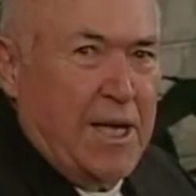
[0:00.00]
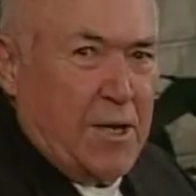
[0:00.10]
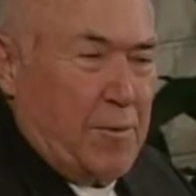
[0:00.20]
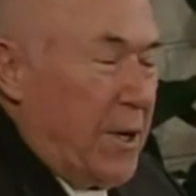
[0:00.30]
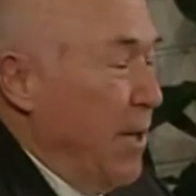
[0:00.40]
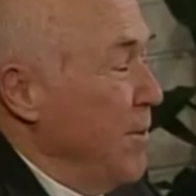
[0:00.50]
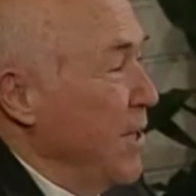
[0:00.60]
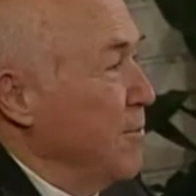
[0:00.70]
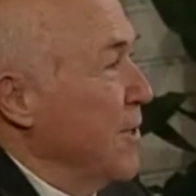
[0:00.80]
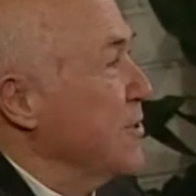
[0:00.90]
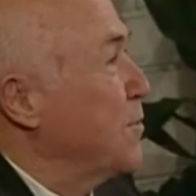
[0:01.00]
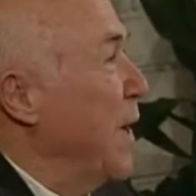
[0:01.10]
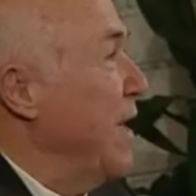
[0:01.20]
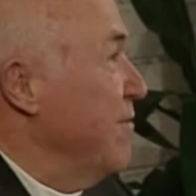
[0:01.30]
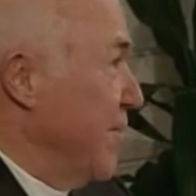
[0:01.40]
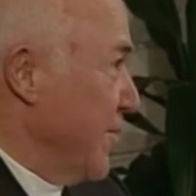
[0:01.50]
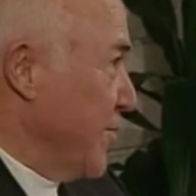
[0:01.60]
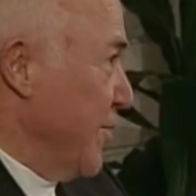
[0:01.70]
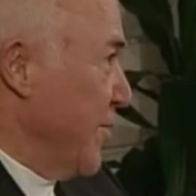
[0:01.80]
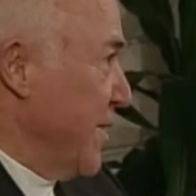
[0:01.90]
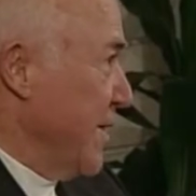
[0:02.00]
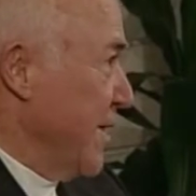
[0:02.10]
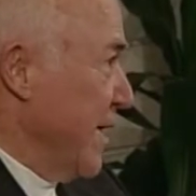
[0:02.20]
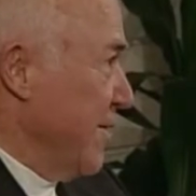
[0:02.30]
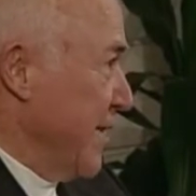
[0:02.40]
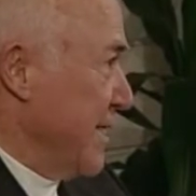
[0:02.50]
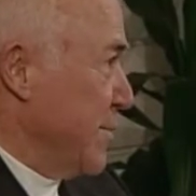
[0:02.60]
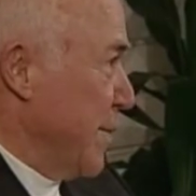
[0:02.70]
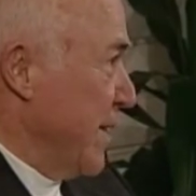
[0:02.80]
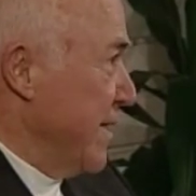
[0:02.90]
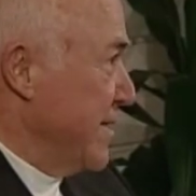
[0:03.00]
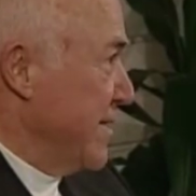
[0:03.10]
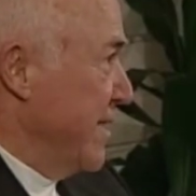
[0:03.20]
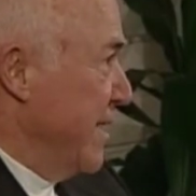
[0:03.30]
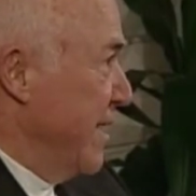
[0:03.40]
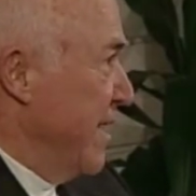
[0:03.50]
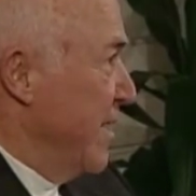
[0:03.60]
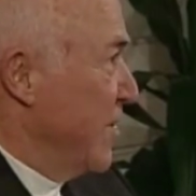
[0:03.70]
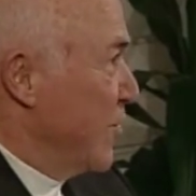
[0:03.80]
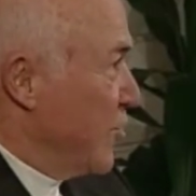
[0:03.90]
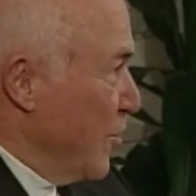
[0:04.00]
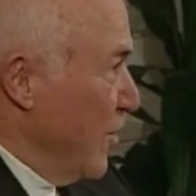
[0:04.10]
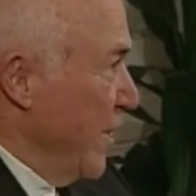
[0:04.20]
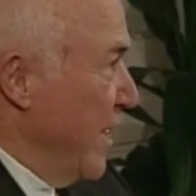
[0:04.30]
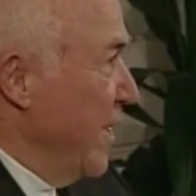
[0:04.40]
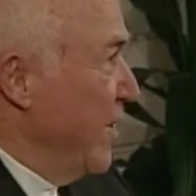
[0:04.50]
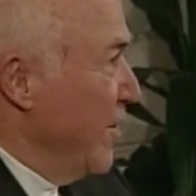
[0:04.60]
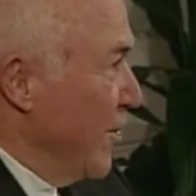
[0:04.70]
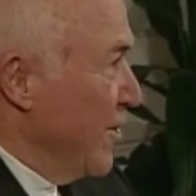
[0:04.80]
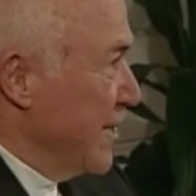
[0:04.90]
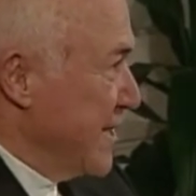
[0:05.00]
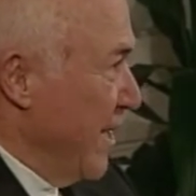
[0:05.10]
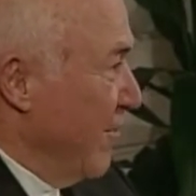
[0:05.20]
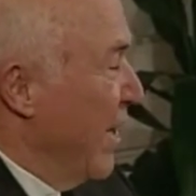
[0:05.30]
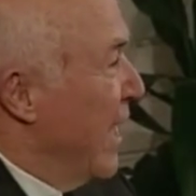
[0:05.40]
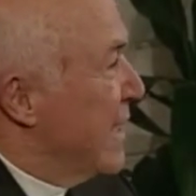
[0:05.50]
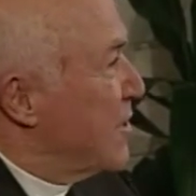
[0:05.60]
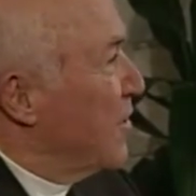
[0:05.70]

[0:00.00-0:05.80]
it'll probably be the most painful truth that you'll ever experience to truly know yourself. So,